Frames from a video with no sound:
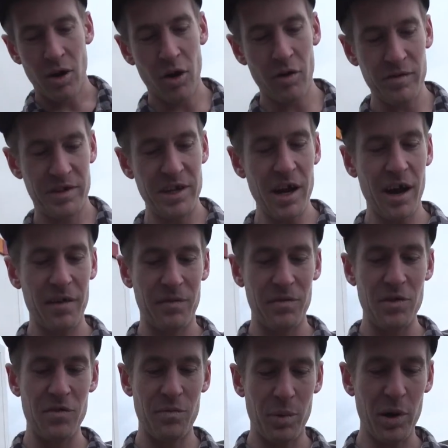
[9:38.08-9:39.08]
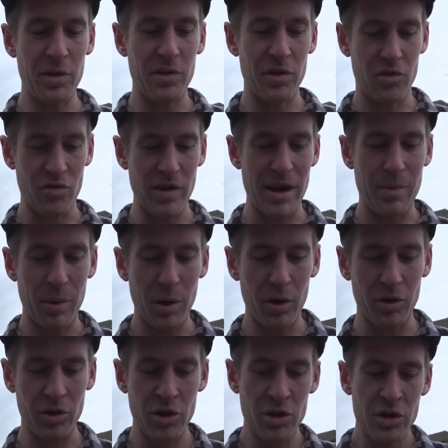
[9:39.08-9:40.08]
Obviously, after you've put the grip
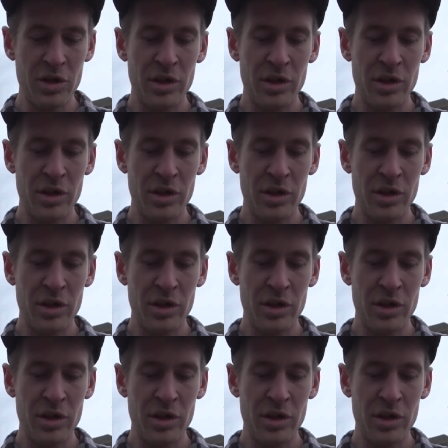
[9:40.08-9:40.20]
on,